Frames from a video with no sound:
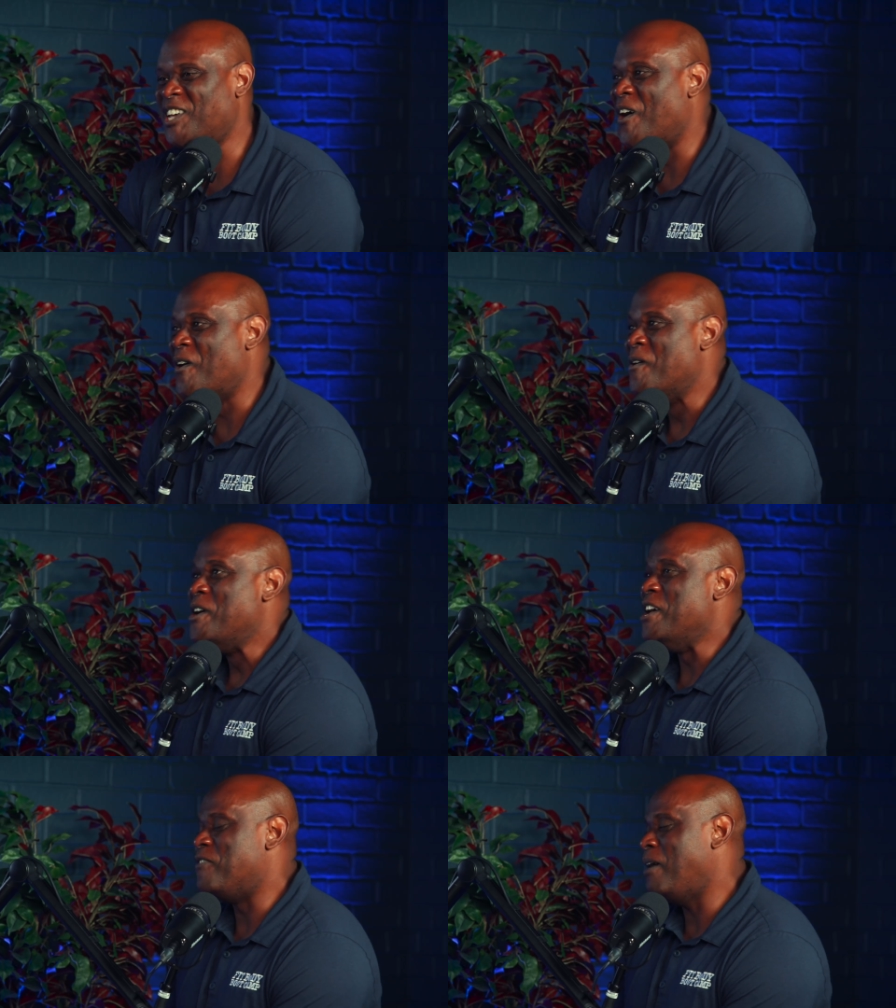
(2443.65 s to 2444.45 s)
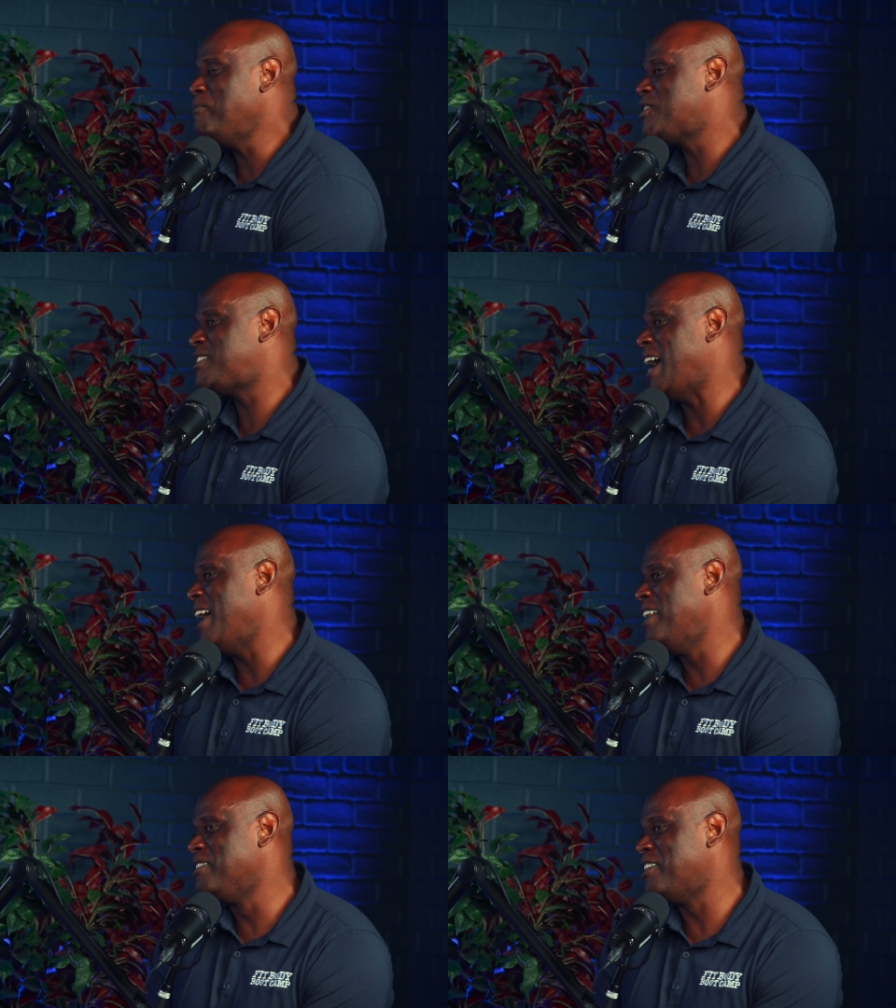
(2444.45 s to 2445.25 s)
so if I'm just
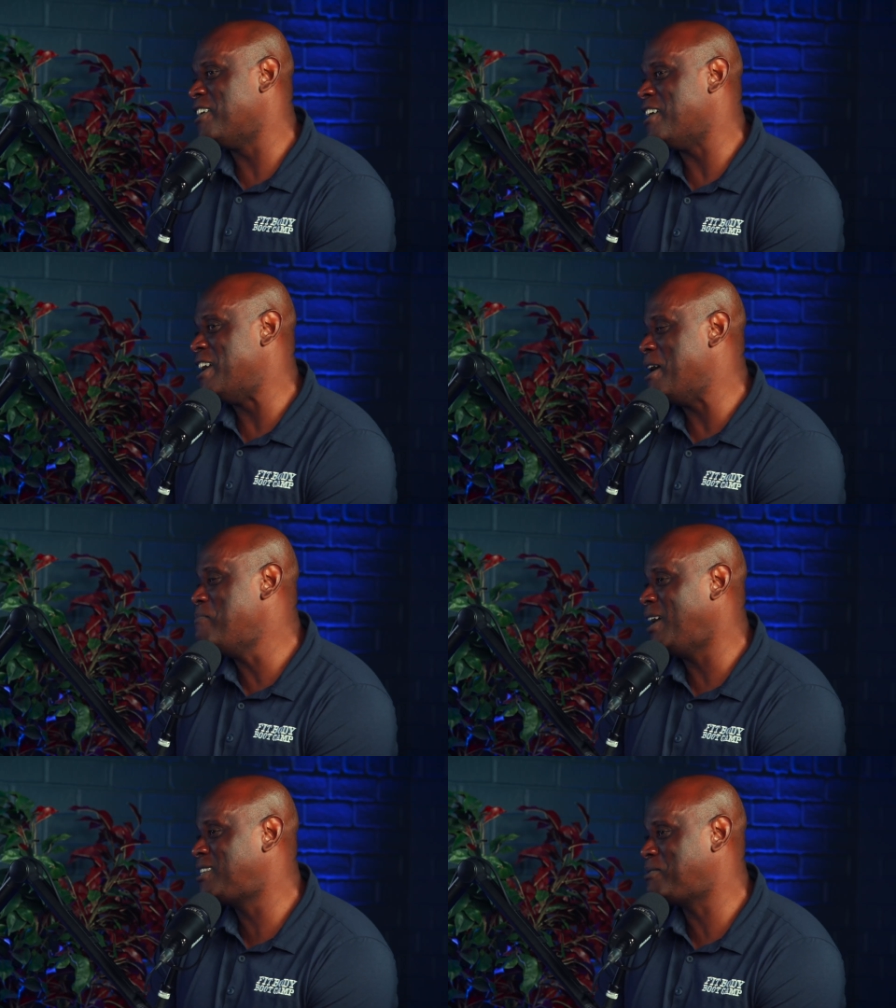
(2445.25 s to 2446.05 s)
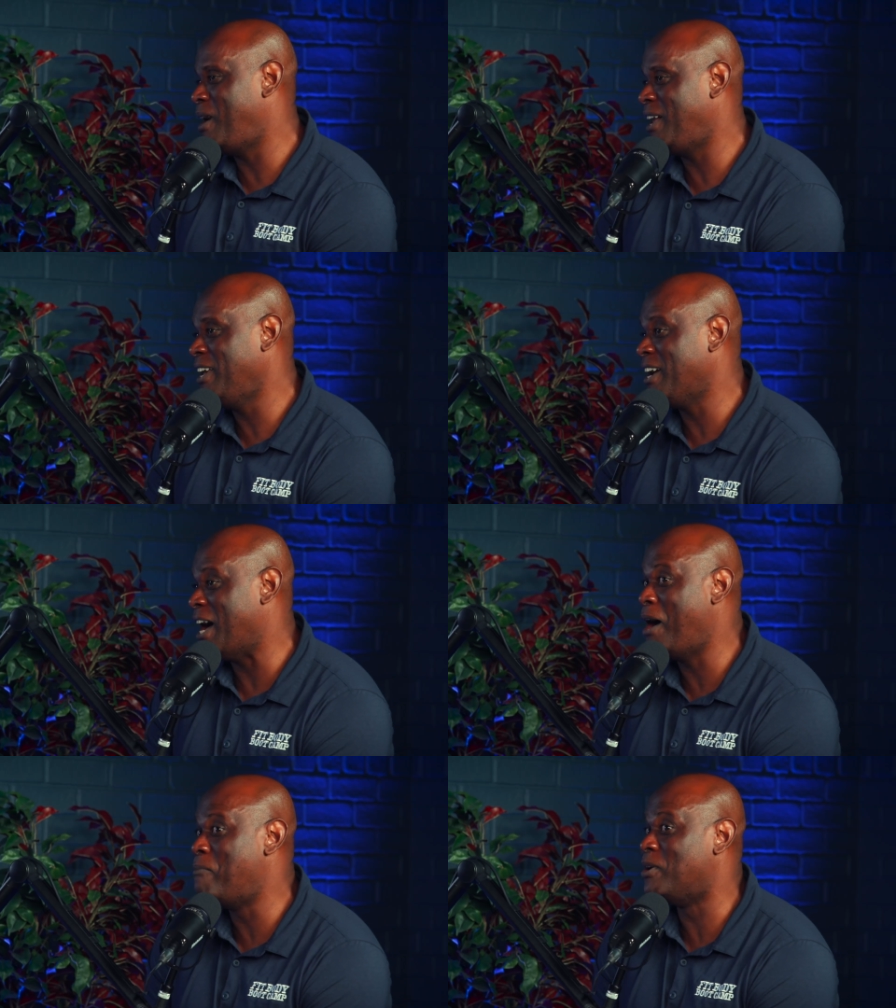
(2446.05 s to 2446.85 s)
standing there and I'm not smiling,
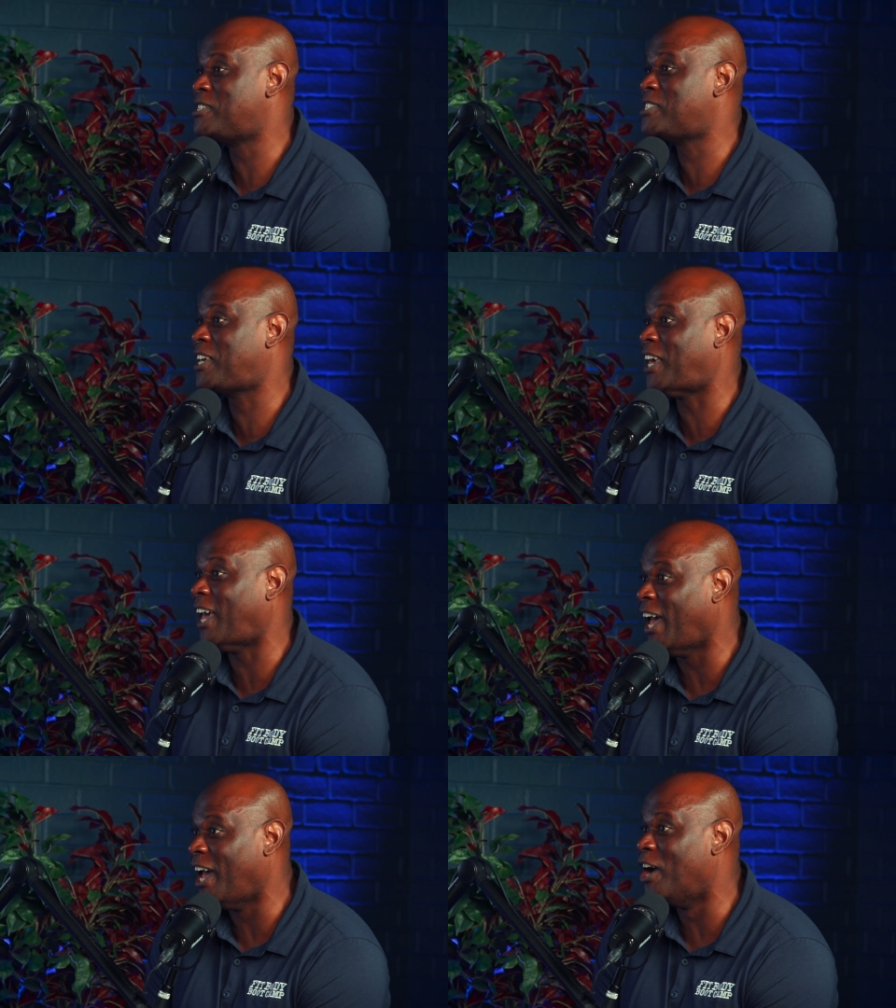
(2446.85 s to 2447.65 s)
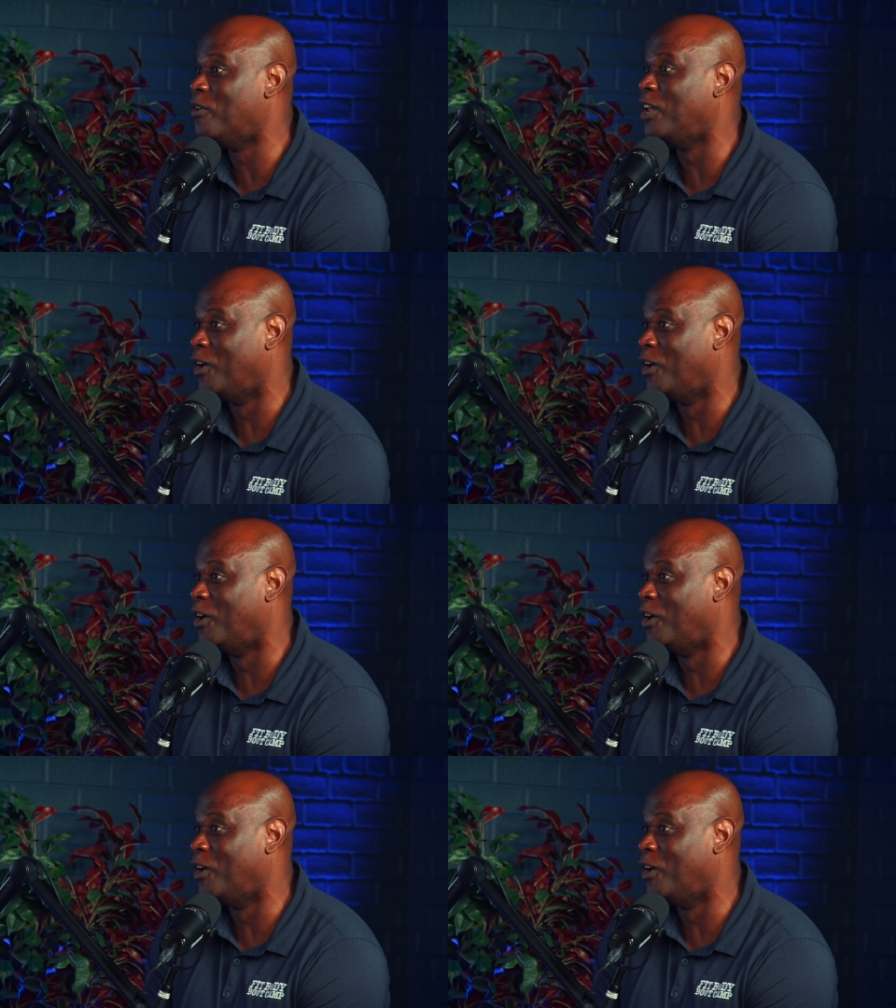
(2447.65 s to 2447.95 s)
I'm a scary